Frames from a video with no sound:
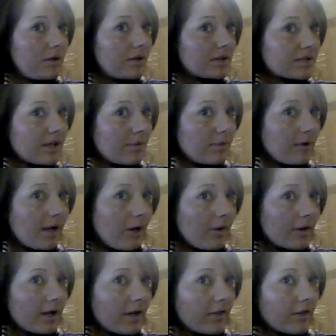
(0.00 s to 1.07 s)
except
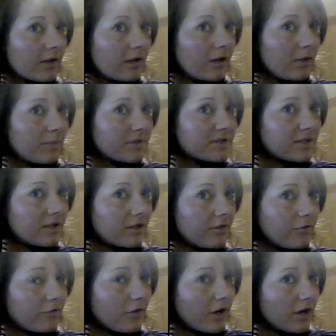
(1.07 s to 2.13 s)
now, again, the clip is to the
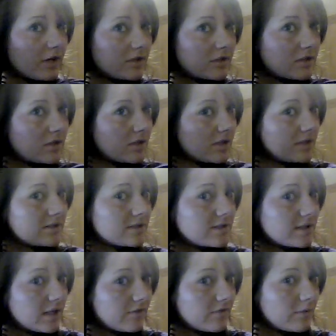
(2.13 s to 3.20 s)
front
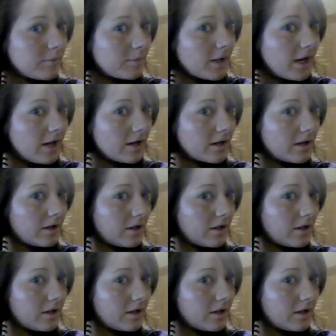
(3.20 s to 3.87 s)
instead of the back.